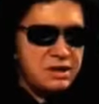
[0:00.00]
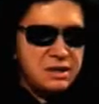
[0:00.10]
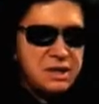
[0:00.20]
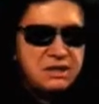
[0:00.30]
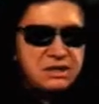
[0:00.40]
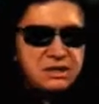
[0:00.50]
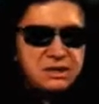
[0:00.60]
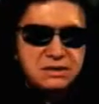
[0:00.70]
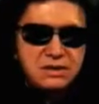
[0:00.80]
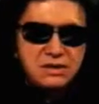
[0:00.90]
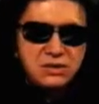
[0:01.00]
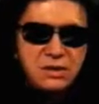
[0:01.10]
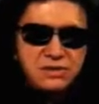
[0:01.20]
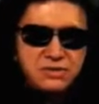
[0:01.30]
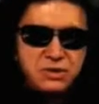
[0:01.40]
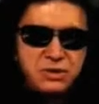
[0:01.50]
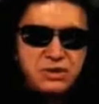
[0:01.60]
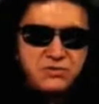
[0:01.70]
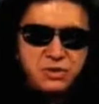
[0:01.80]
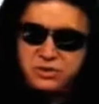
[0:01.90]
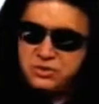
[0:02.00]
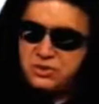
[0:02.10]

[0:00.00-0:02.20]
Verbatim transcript: the idea that you have to love what you're